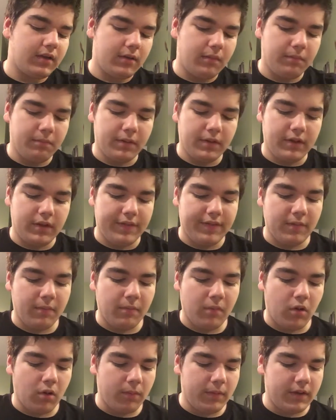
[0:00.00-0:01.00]
but at the
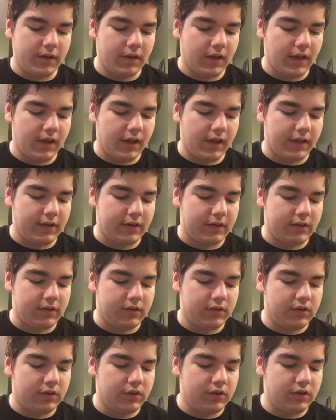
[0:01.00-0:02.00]
moment, I'm
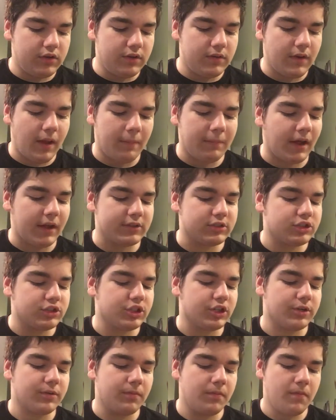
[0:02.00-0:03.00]
not
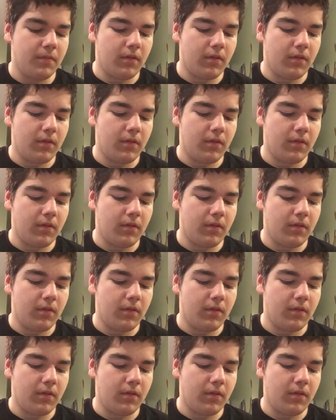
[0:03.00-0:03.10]
sure.